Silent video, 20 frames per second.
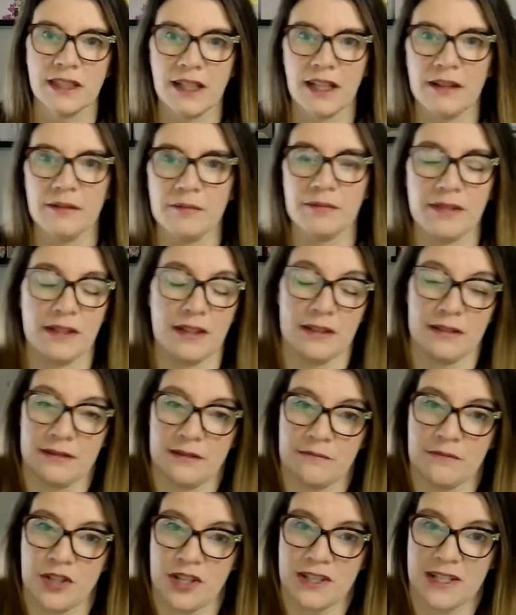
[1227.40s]
I'm
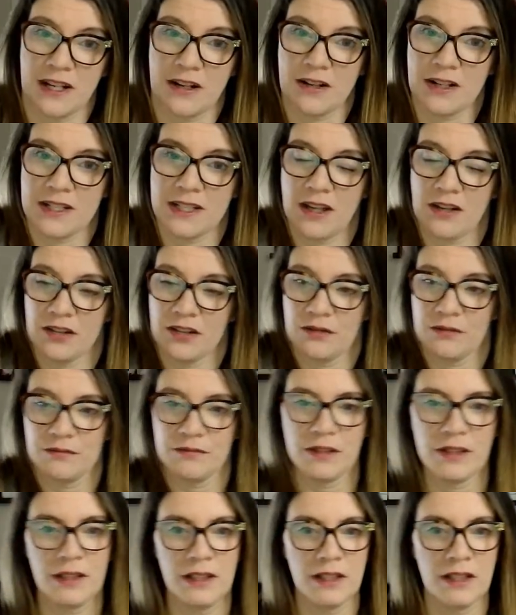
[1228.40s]
just here to tell you.
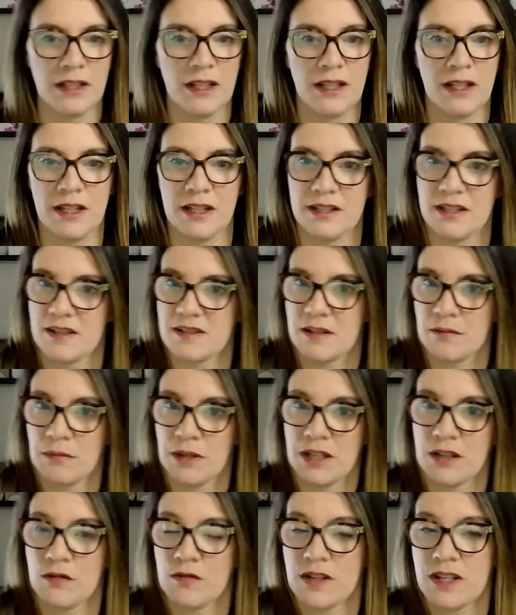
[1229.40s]
Doesn't
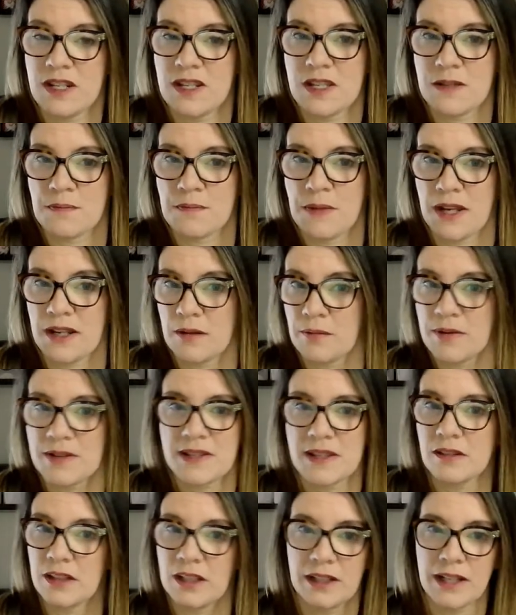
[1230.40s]
mean you need to spend a
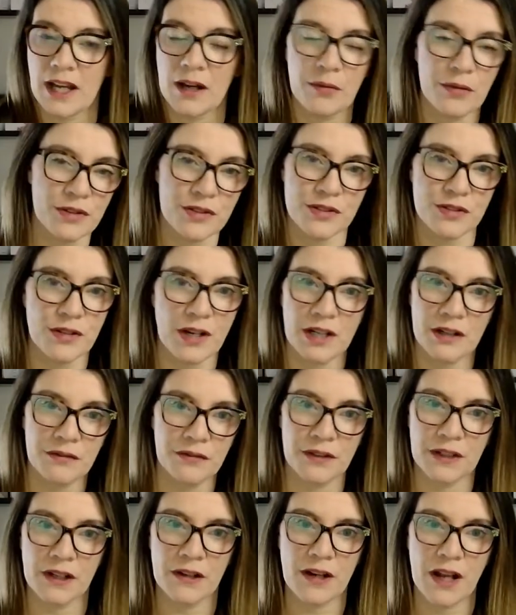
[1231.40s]
bazillion hours trying to
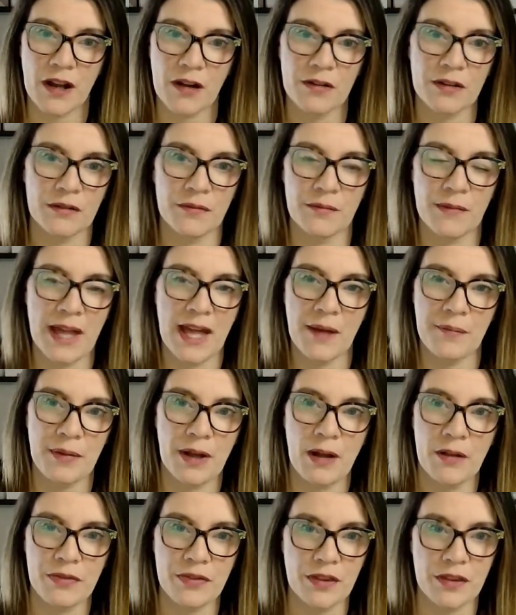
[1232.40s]
figure out or map
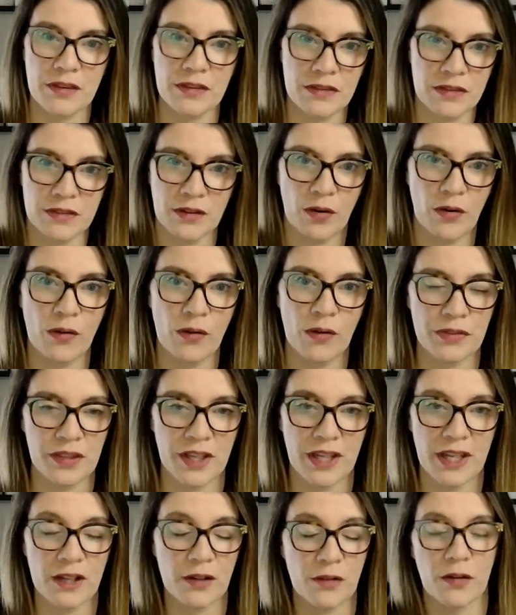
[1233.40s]
out the whole thing.